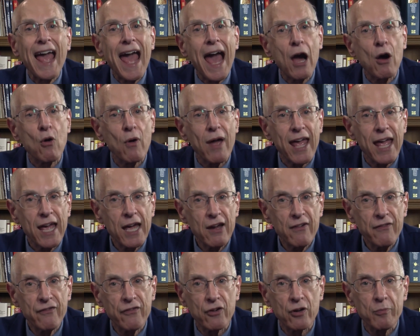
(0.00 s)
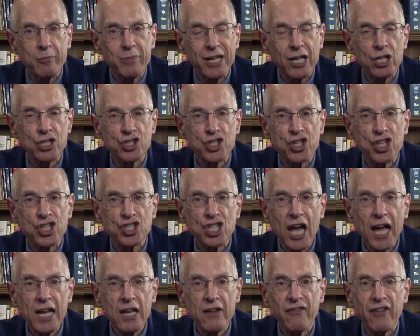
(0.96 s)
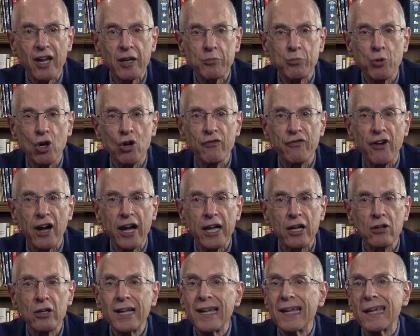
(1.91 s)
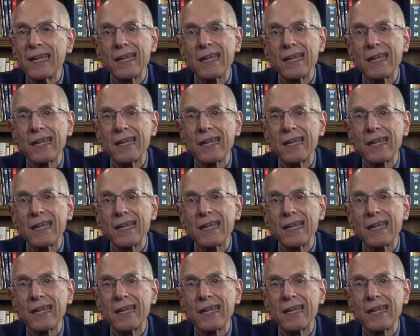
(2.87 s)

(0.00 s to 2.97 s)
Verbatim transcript: However, because of the side effect profile,